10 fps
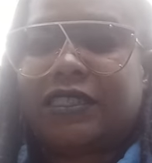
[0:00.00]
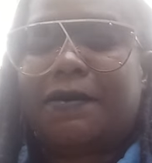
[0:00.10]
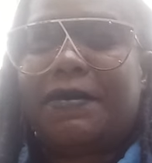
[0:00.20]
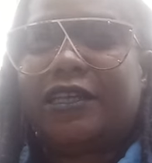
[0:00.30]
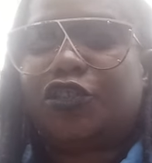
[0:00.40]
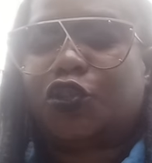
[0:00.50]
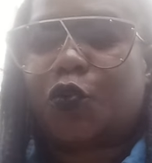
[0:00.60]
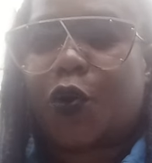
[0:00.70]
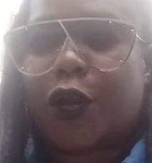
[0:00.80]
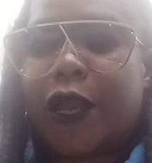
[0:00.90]
to make
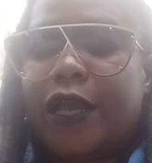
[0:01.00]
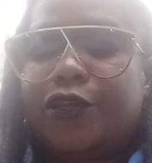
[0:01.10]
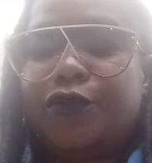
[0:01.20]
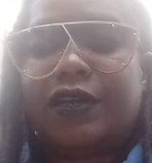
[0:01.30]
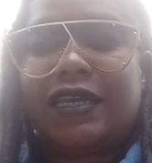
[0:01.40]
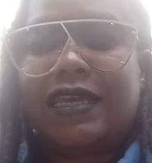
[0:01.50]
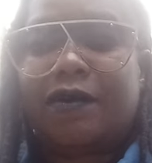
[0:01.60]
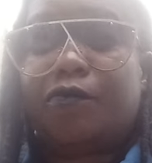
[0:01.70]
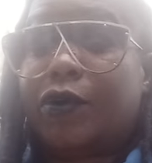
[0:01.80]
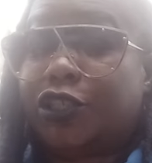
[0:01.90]
sure you can
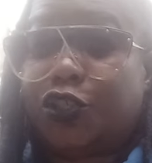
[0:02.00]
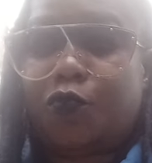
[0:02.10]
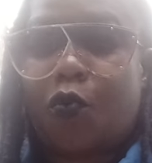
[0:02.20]
get what you